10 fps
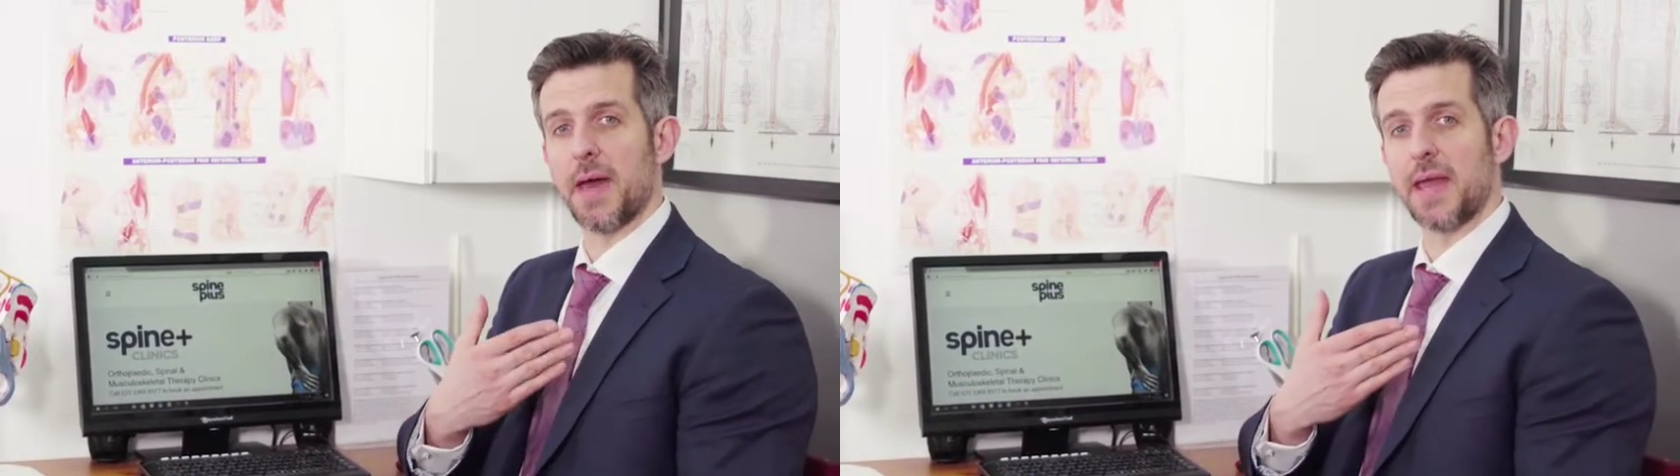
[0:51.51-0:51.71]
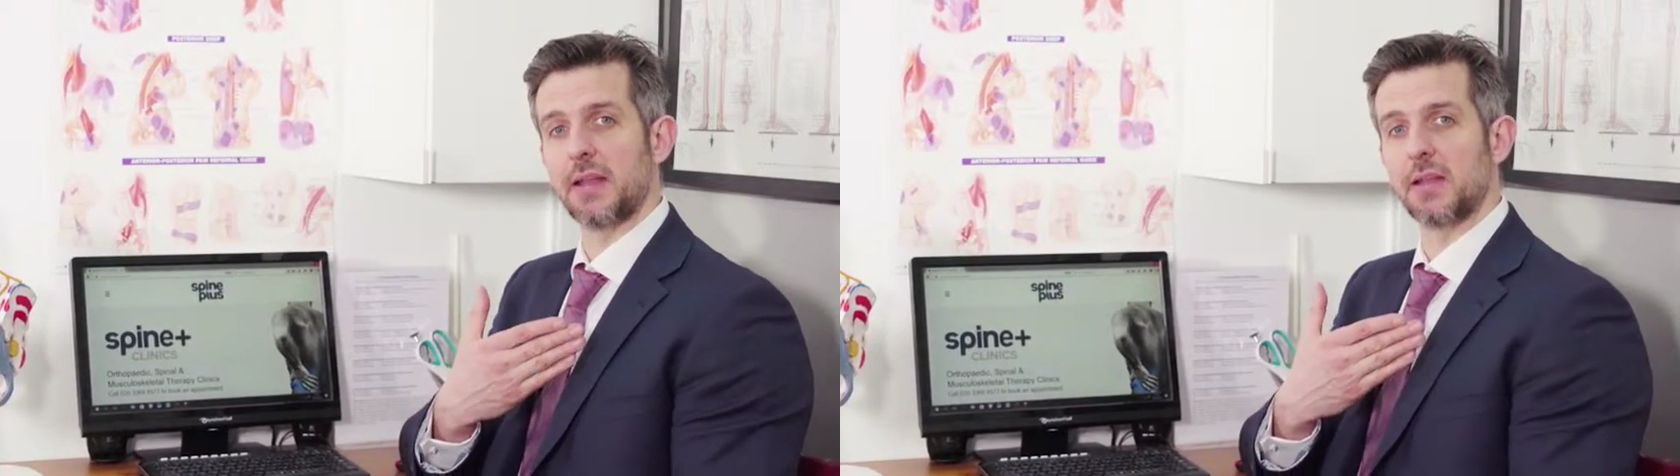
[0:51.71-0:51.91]

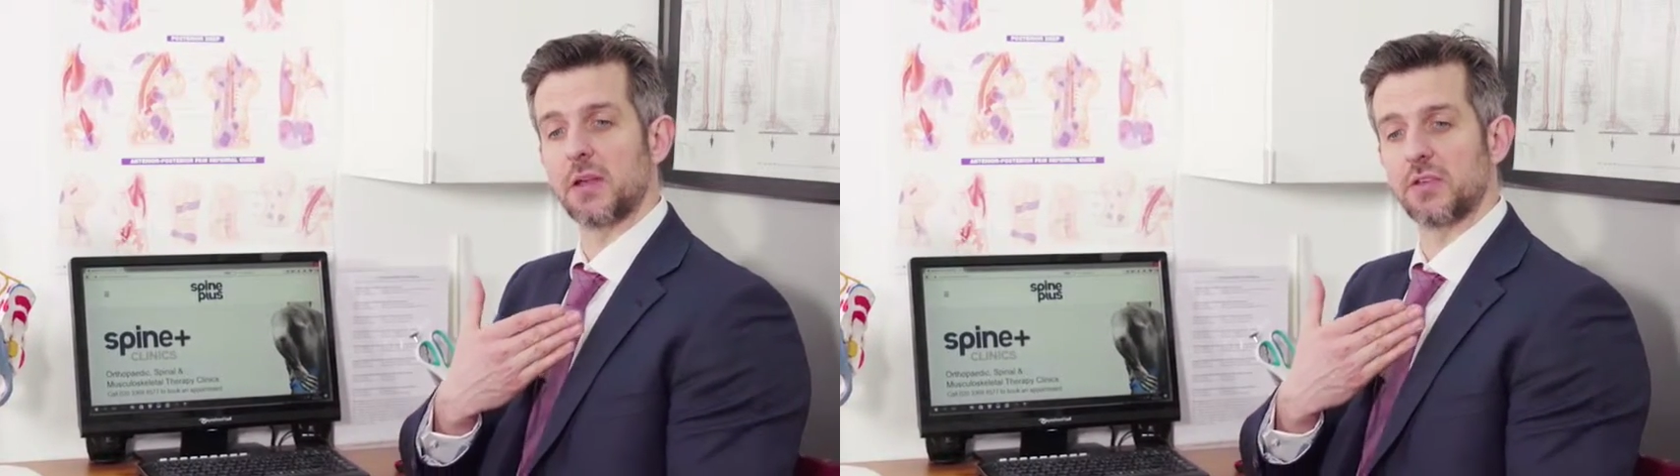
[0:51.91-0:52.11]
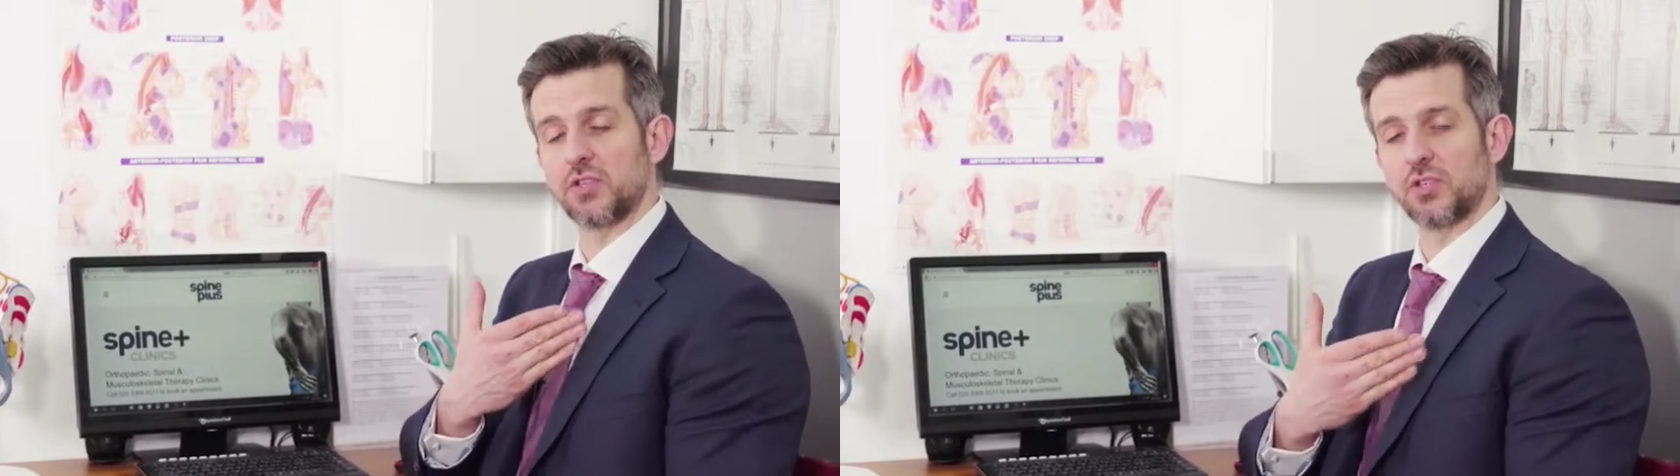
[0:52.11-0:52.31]
pain
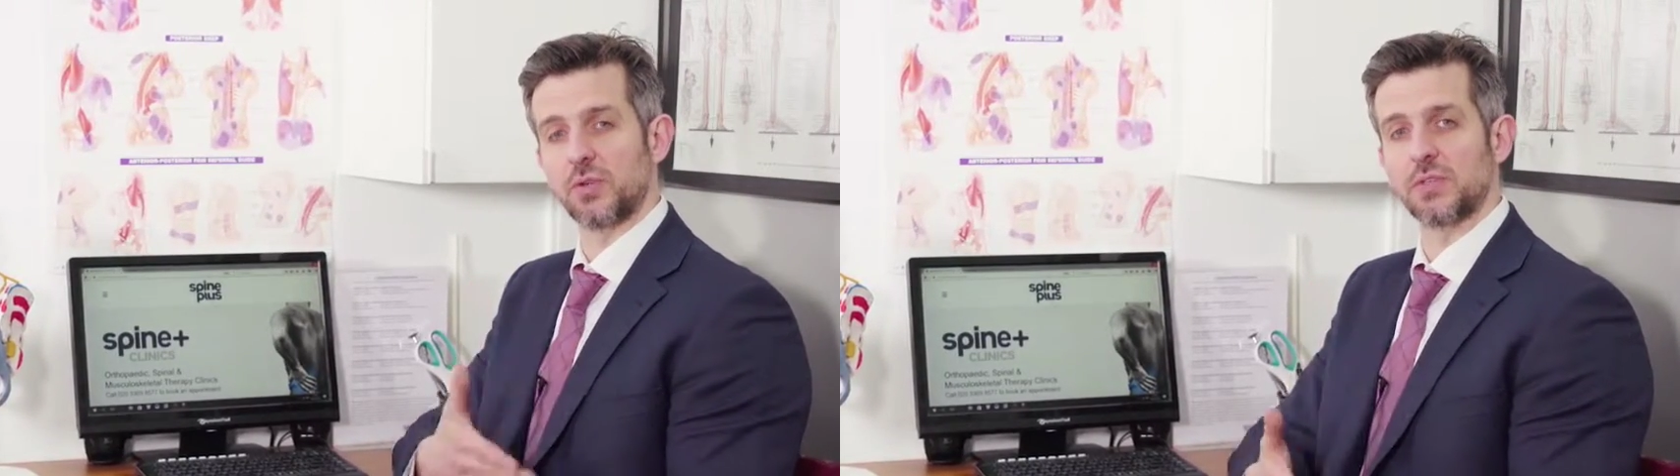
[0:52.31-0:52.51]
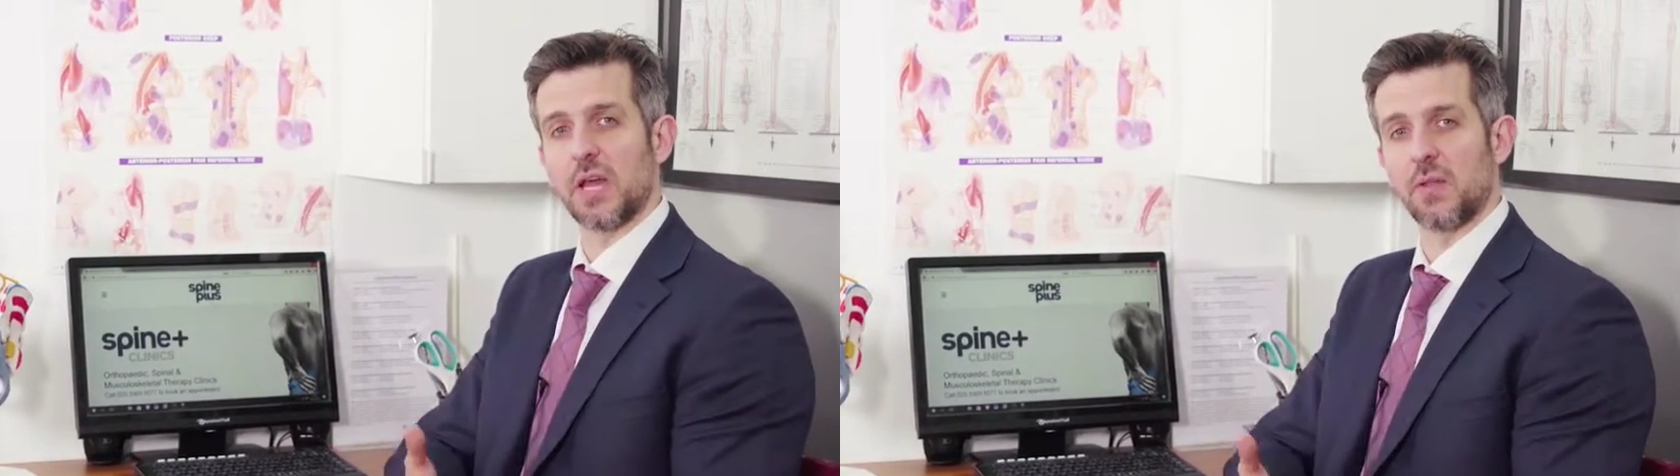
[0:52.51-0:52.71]
that
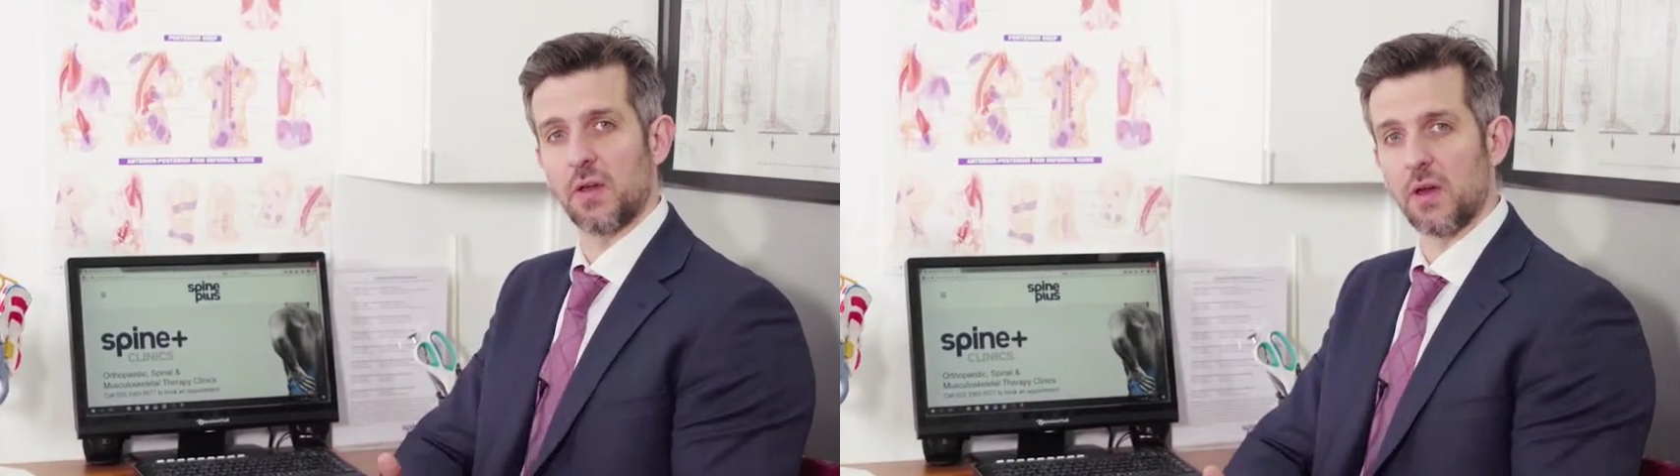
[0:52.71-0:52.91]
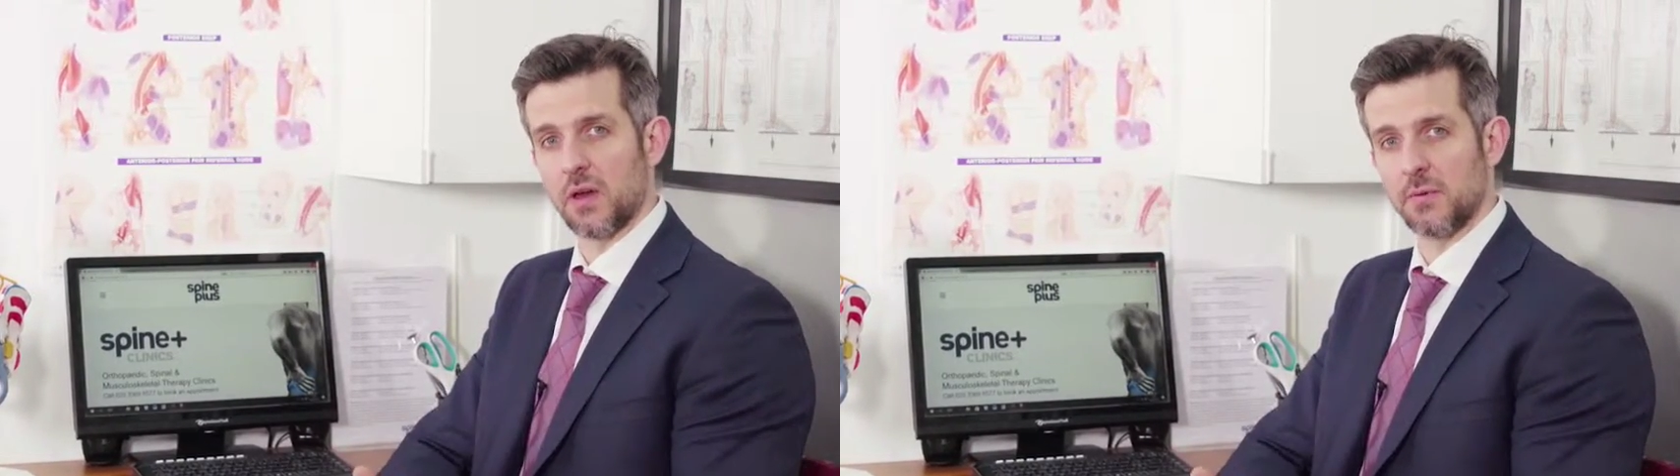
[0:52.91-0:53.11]
shoots down
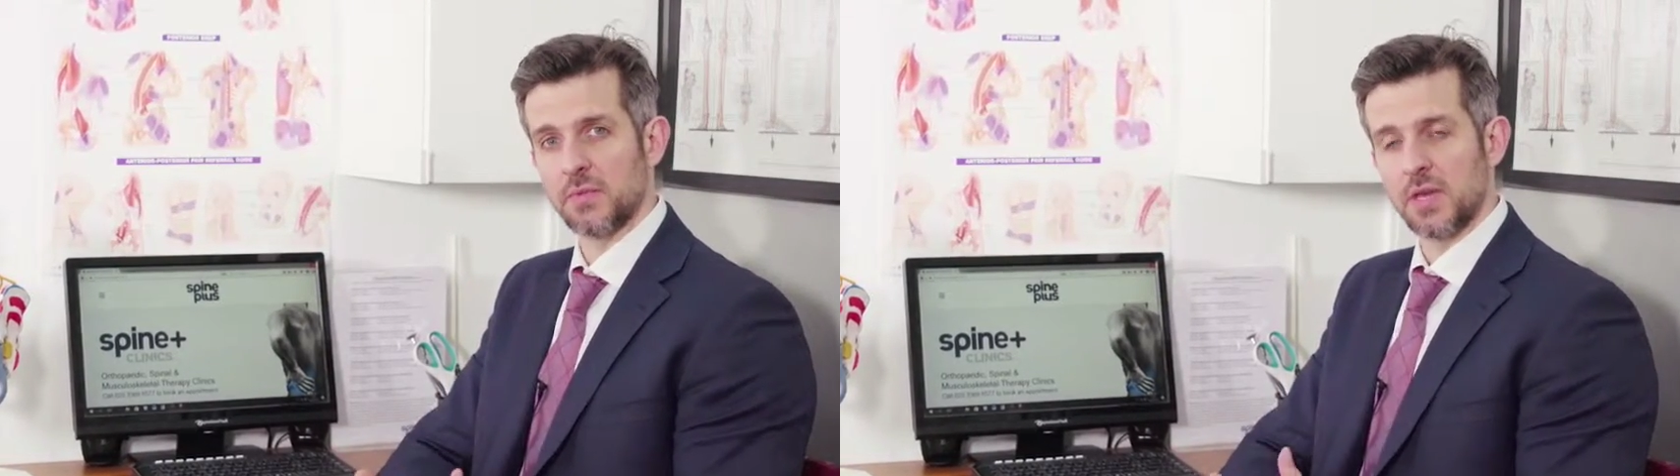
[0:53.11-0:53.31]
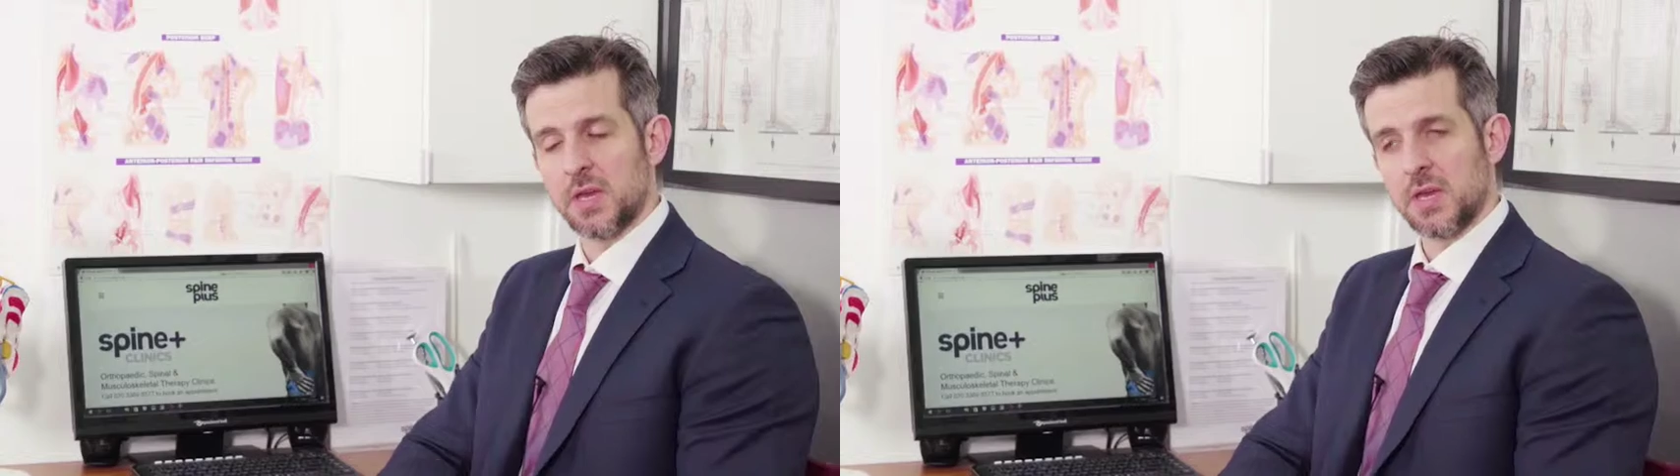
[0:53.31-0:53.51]
the arm,